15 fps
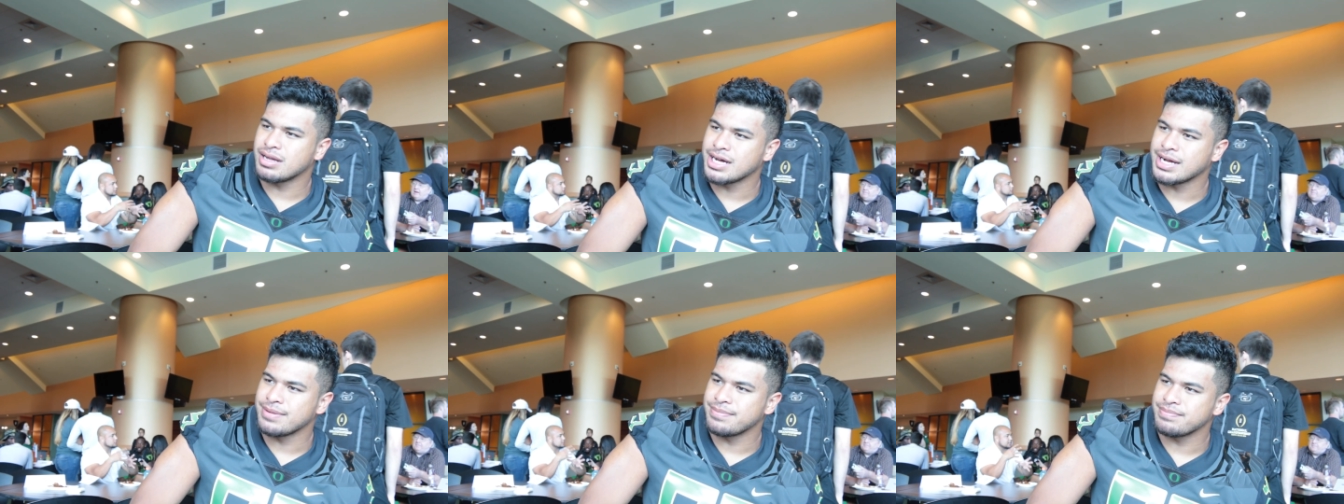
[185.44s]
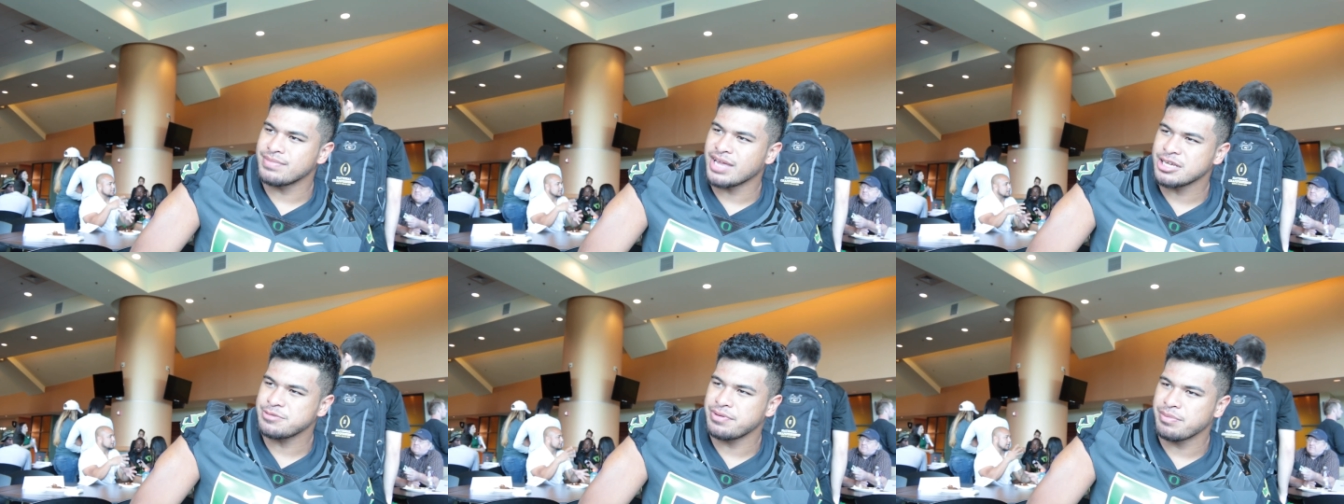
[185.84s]
Yeah.
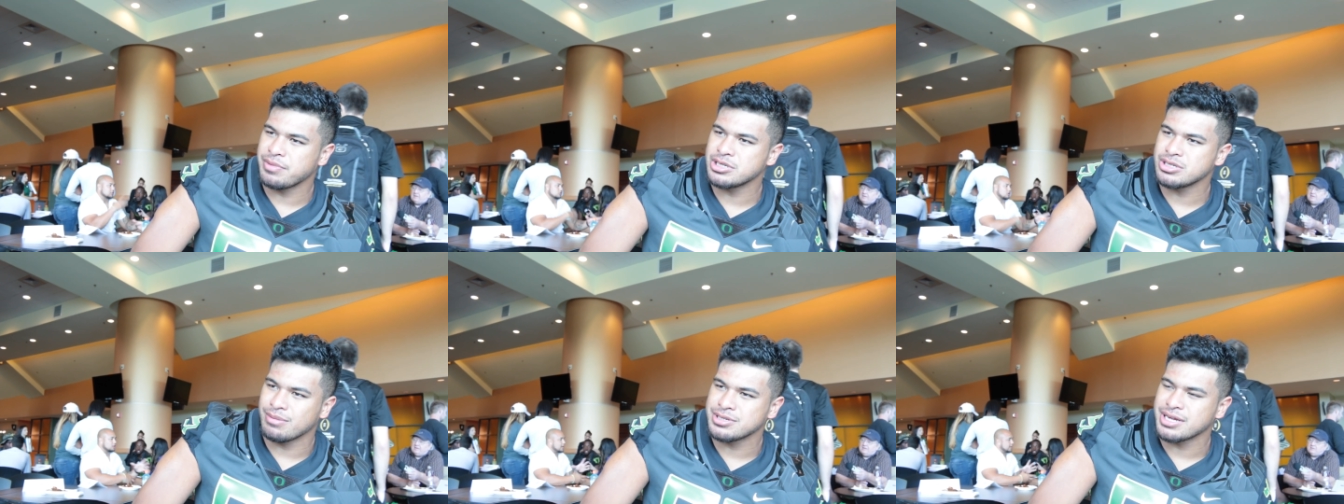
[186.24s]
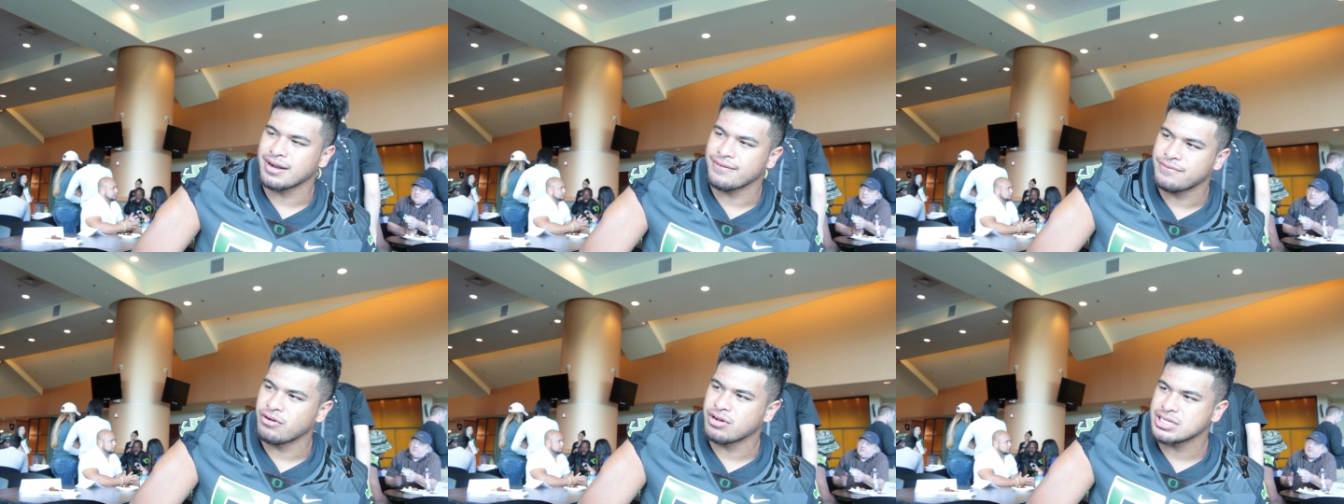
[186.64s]
Um, that's pretty much what I'm
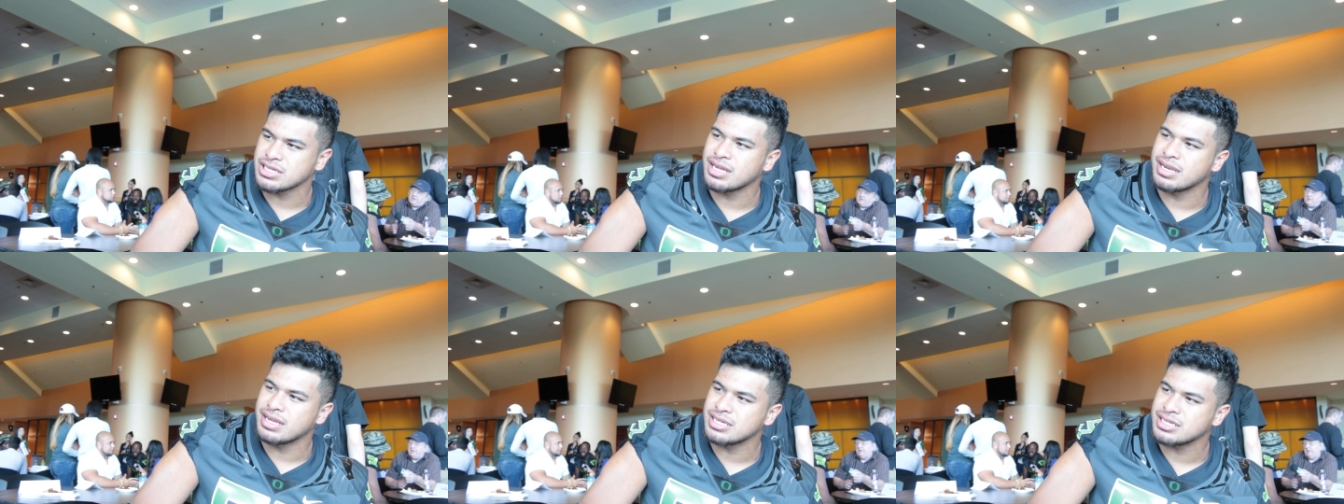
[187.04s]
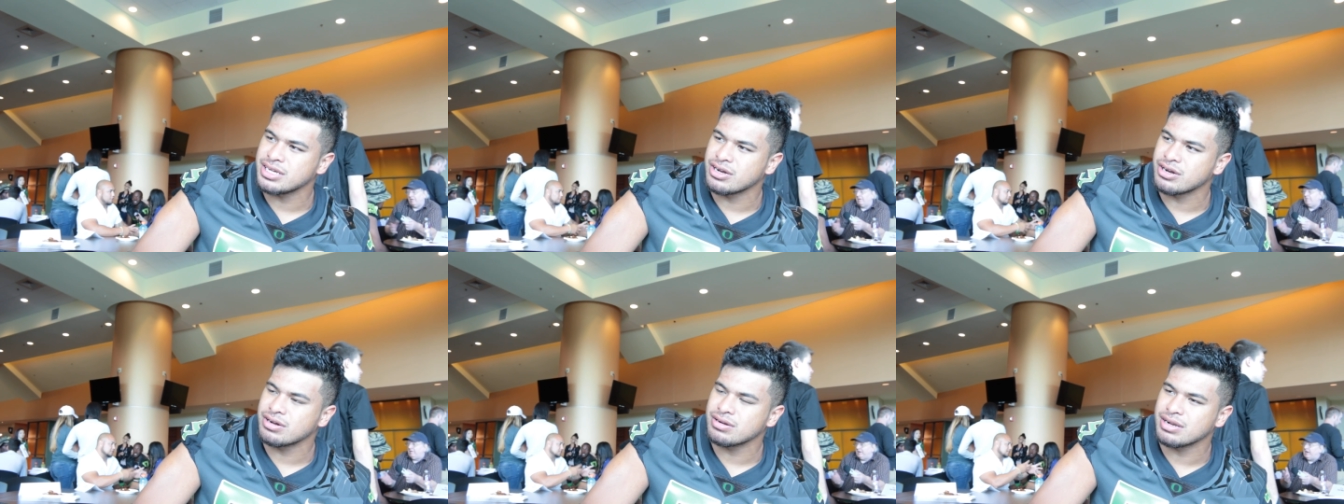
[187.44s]
trying to focus on this year.